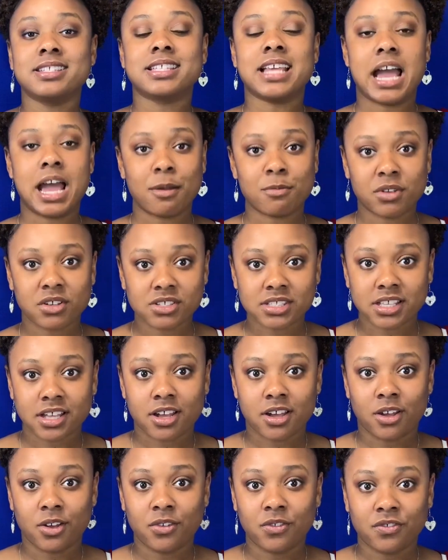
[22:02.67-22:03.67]
time
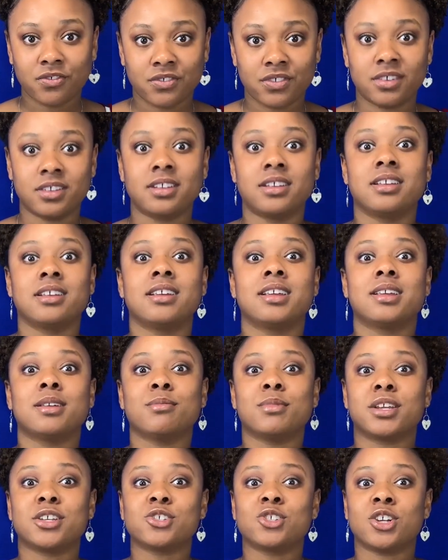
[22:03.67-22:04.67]
yourself.
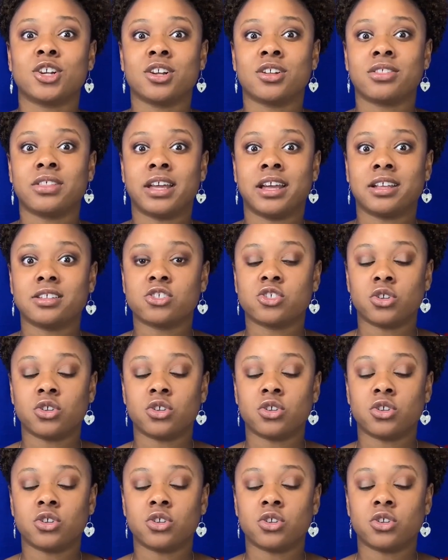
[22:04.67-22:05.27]
Make sure that